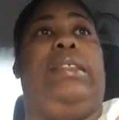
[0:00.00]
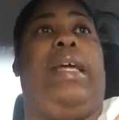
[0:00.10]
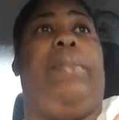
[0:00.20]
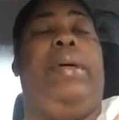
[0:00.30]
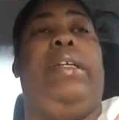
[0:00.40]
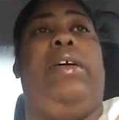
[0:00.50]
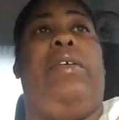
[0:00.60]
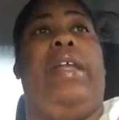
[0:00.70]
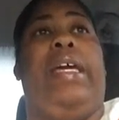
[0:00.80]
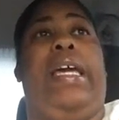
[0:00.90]
I'm putting all
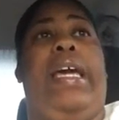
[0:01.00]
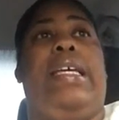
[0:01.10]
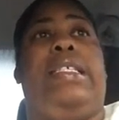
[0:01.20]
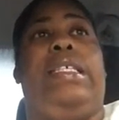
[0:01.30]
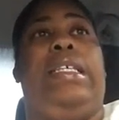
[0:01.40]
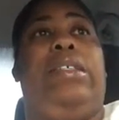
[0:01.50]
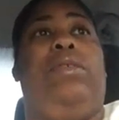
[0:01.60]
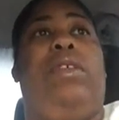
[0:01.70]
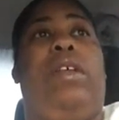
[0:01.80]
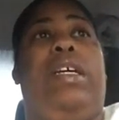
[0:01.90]
that gas in,
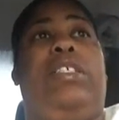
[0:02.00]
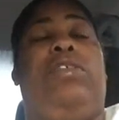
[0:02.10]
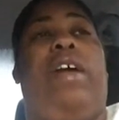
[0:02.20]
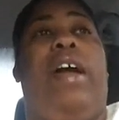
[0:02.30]
doing all that